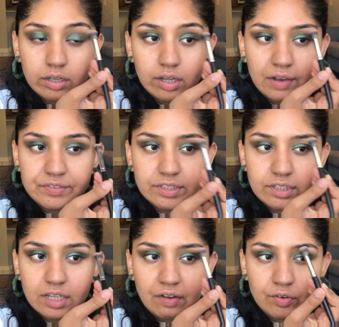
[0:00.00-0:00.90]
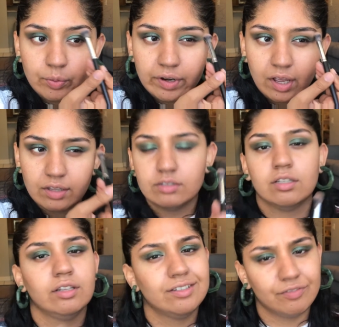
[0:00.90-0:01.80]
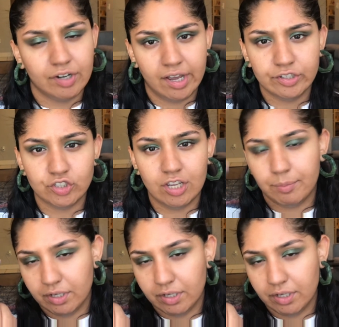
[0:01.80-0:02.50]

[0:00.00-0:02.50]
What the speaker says: Obviously, everyone has a different eye shape